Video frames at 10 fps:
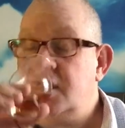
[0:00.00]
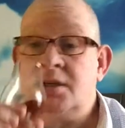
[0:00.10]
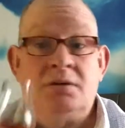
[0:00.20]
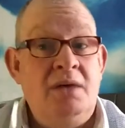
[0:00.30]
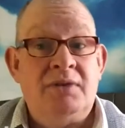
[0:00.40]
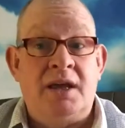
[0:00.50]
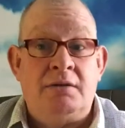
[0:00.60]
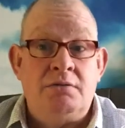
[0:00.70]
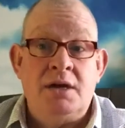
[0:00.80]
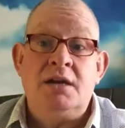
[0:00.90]
It's lovely,
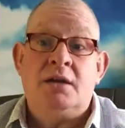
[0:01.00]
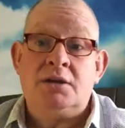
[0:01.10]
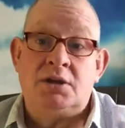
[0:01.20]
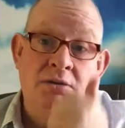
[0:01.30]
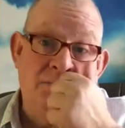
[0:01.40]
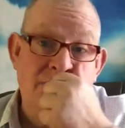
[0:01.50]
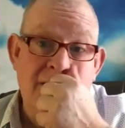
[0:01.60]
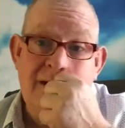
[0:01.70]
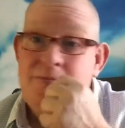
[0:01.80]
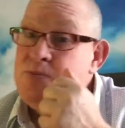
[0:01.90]
really nice,
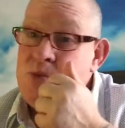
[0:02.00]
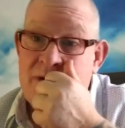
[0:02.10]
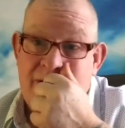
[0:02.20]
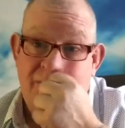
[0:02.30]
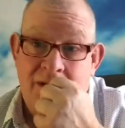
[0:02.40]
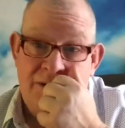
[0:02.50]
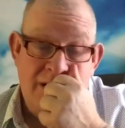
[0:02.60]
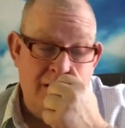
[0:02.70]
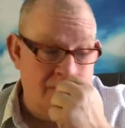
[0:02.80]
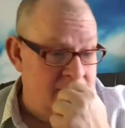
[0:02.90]
really wonderful on the
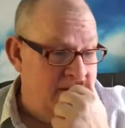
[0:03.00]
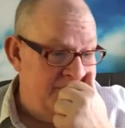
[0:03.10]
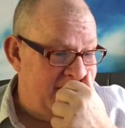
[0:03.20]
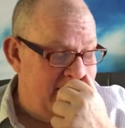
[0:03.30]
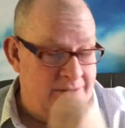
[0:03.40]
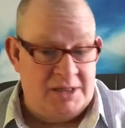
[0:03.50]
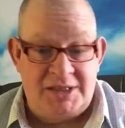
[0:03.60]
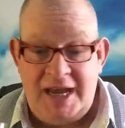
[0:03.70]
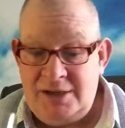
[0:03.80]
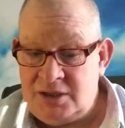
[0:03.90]
nose. Now to
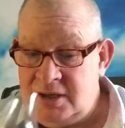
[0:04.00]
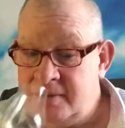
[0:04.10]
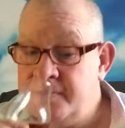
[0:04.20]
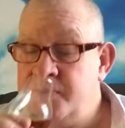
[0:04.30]
taste.